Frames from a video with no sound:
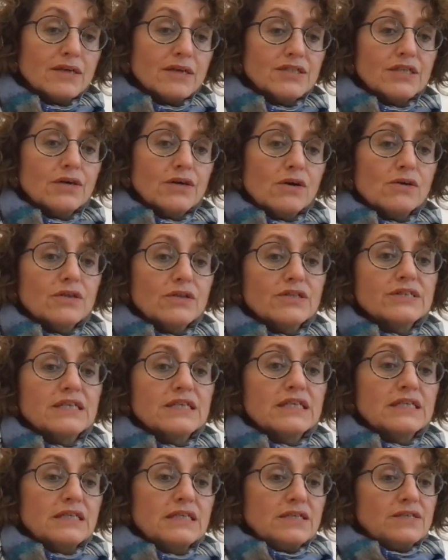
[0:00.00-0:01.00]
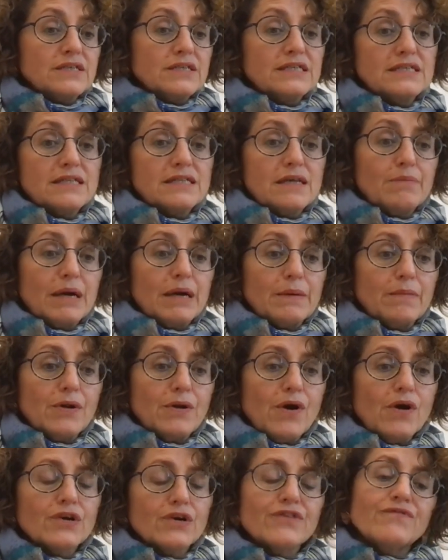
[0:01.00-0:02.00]
articles, and here is the
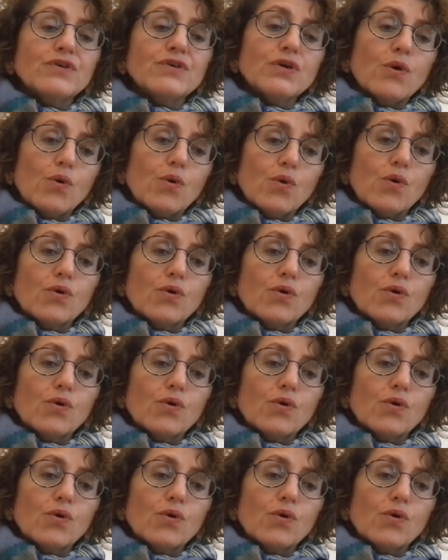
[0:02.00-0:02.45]
bibliography,